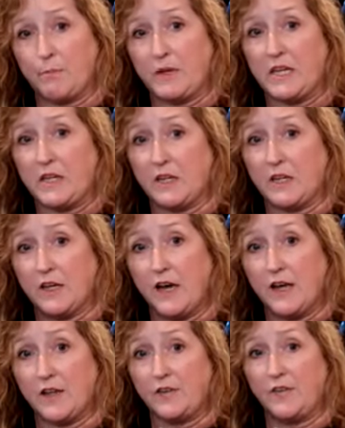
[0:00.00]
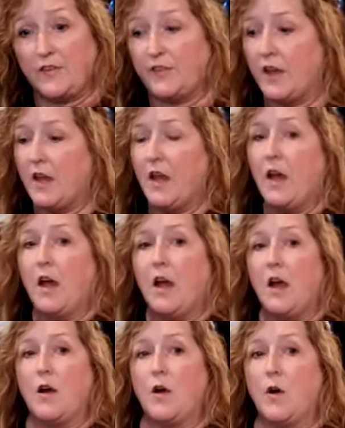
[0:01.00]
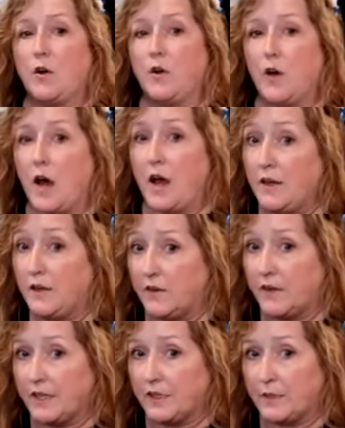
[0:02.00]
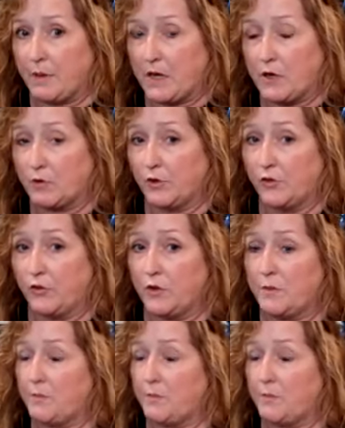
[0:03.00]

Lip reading: because unlike the Power Sort